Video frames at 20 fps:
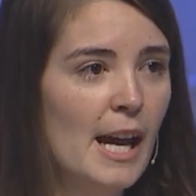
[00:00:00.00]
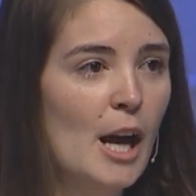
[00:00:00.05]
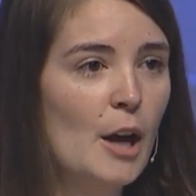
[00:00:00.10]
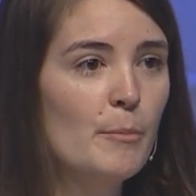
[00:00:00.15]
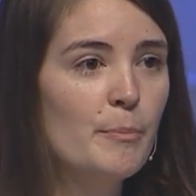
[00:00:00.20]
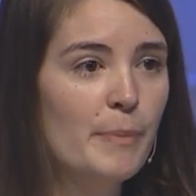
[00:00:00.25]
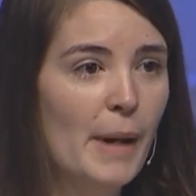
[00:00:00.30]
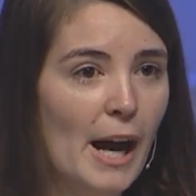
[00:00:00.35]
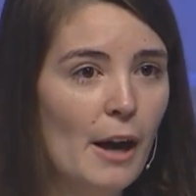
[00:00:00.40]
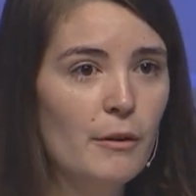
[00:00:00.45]

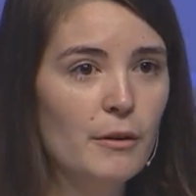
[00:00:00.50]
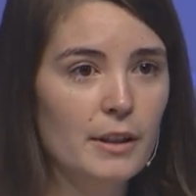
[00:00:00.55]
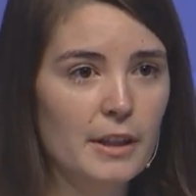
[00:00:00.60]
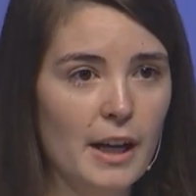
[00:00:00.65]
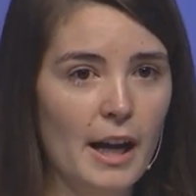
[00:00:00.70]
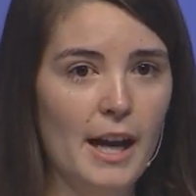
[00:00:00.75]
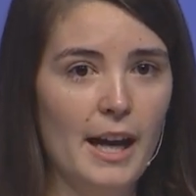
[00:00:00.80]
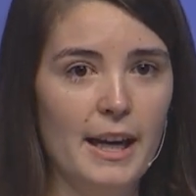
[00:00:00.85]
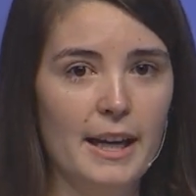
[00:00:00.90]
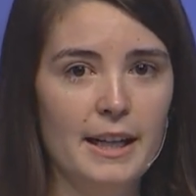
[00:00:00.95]
about
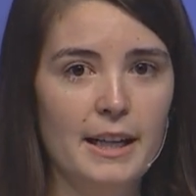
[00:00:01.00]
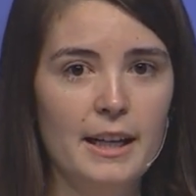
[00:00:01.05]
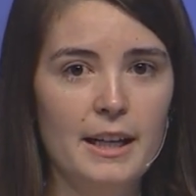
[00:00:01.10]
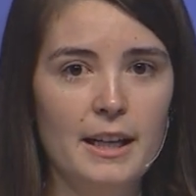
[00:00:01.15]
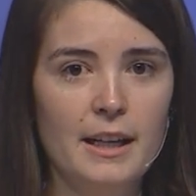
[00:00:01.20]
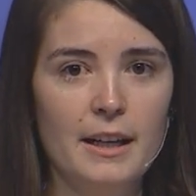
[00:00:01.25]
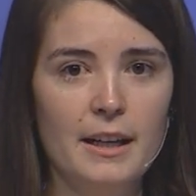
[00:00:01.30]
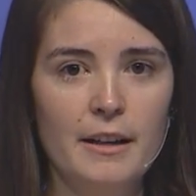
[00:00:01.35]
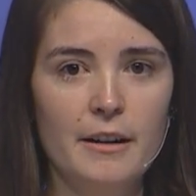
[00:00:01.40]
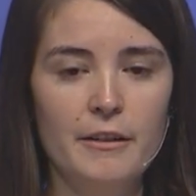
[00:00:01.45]
God
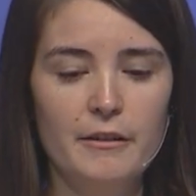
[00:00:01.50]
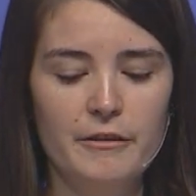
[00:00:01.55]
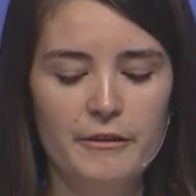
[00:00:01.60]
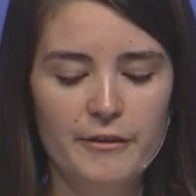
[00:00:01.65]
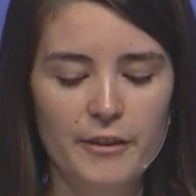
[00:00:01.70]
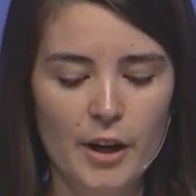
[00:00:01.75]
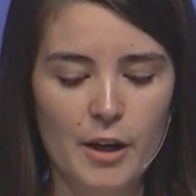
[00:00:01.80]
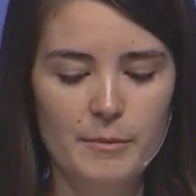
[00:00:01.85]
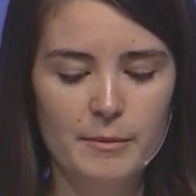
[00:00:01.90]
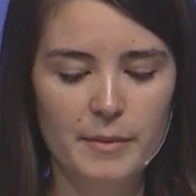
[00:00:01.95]

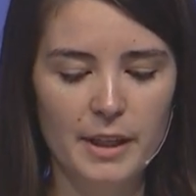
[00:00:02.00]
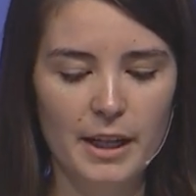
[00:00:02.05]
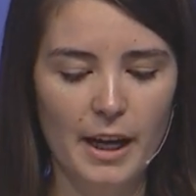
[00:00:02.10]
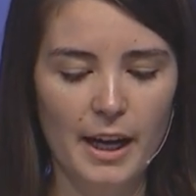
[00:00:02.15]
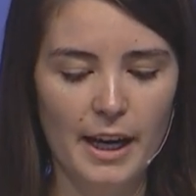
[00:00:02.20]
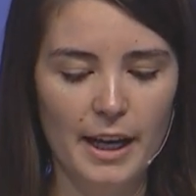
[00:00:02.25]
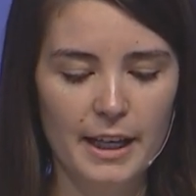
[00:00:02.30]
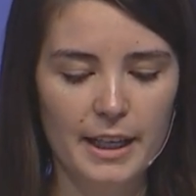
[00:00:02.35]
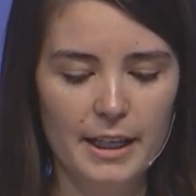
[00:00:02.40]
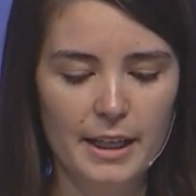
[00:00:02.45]
from
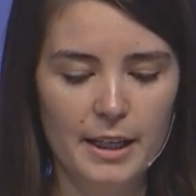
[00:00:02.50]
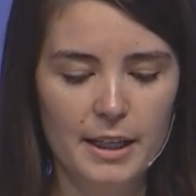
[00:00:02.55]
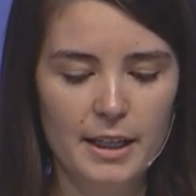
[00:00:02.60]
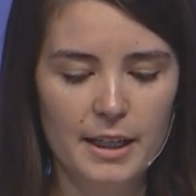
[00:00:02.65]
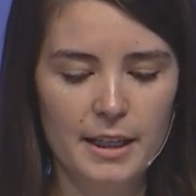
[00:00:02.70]
God.